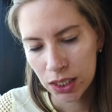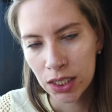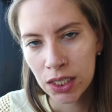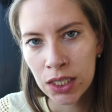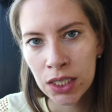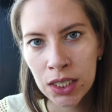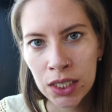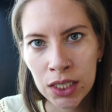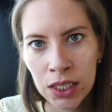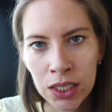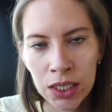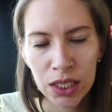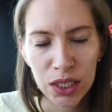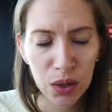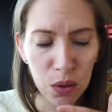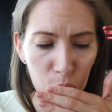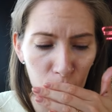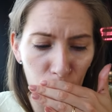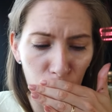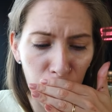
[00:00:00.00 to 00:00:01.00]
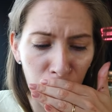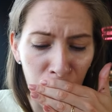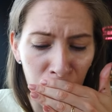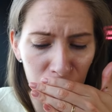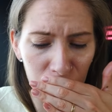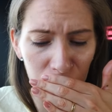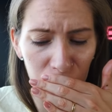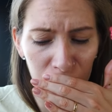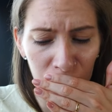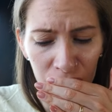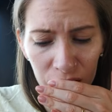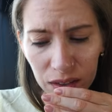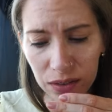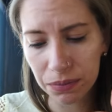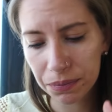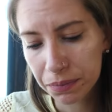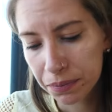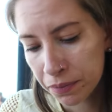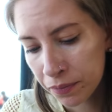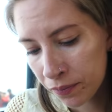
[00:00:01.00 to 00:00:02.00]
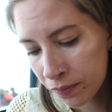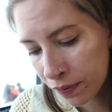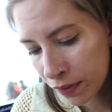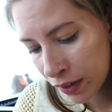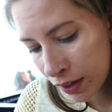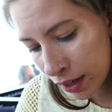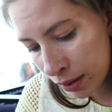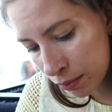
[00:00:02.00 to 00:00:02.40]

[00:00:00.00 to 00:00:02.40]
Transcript: All right, Audrey, time for you to try the behemoth burger.